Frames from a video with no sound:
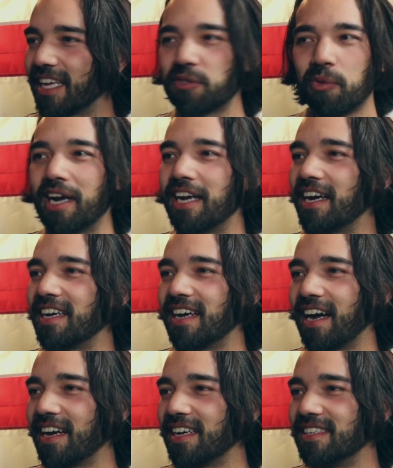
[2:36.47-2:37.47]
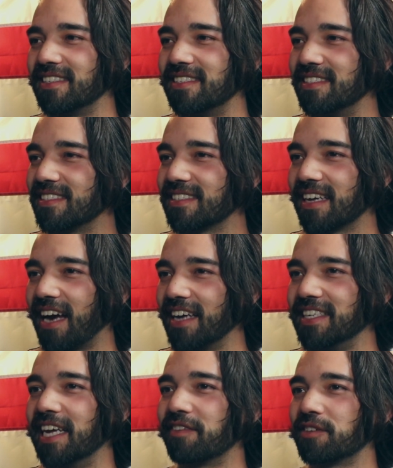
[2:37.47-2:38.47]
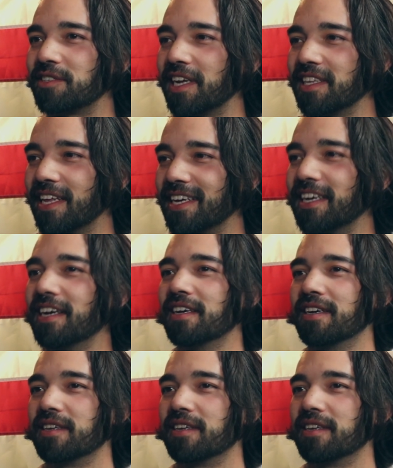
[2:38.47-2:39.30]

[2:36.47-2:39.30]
That's why I never say like,